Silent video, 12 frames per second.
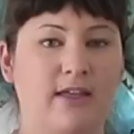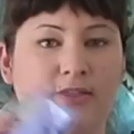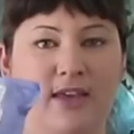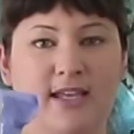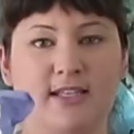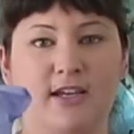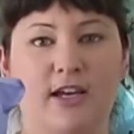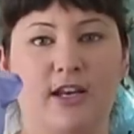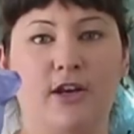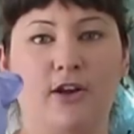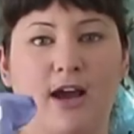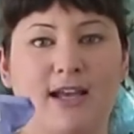These
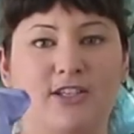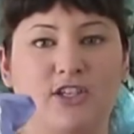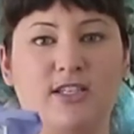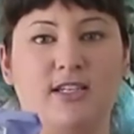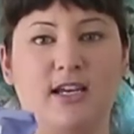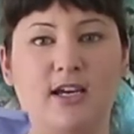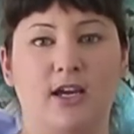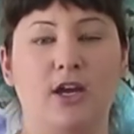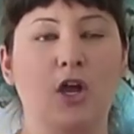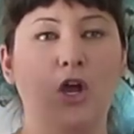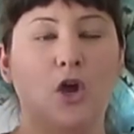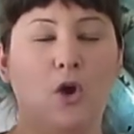are nice just
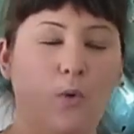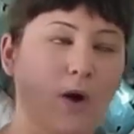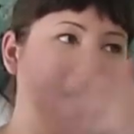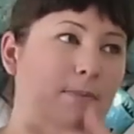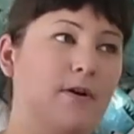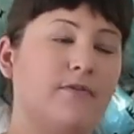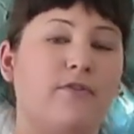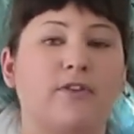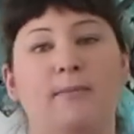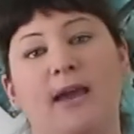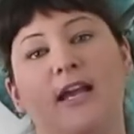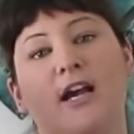to wipe off all
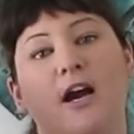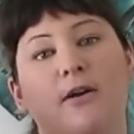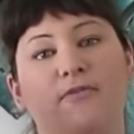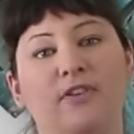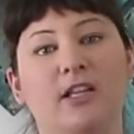your makeup,